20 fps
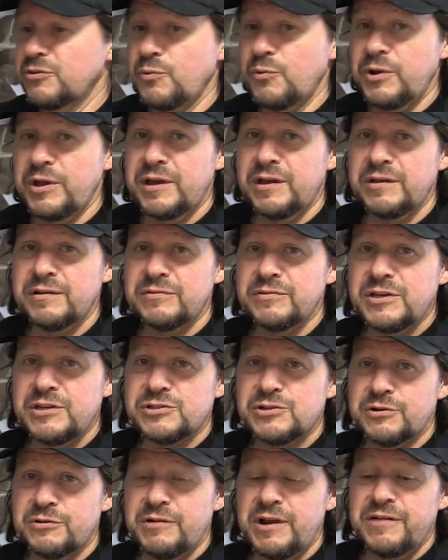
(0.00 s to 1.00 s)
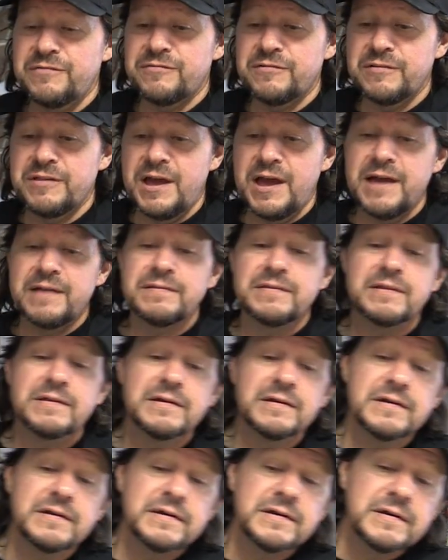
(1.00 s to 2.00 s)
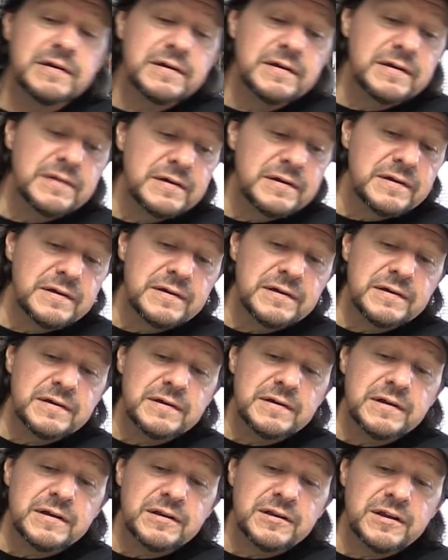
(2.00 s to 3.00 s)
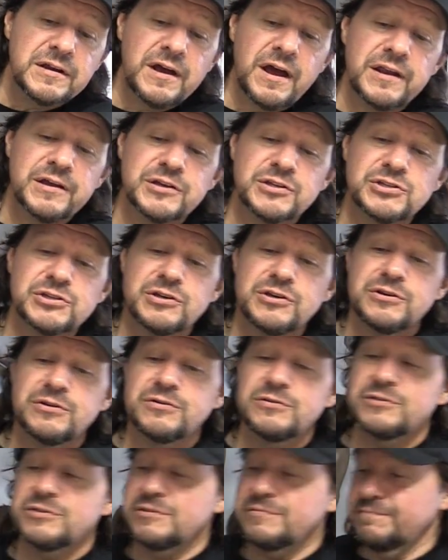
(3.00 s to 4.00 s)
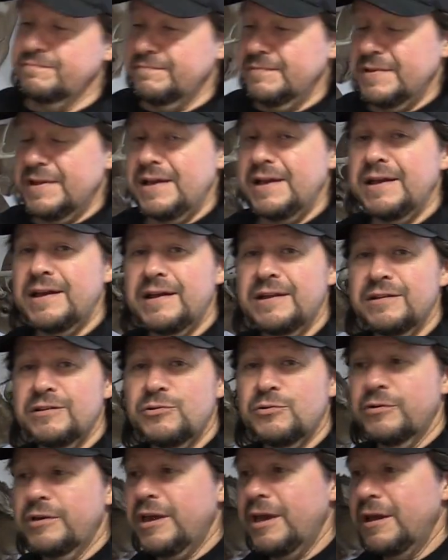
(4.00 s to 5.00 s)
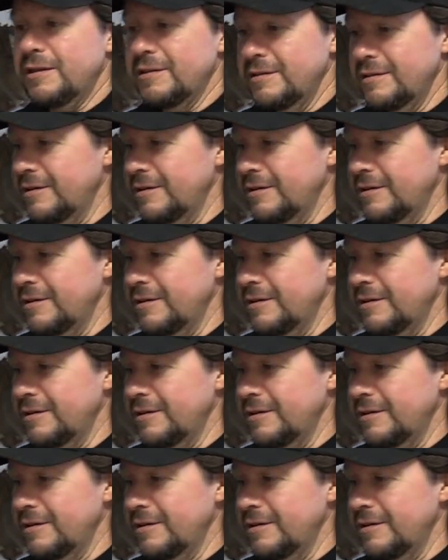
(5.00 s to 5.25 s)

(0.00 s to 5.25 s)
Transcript: the wing, these are great for that. And you got to excuse, I got a little kitten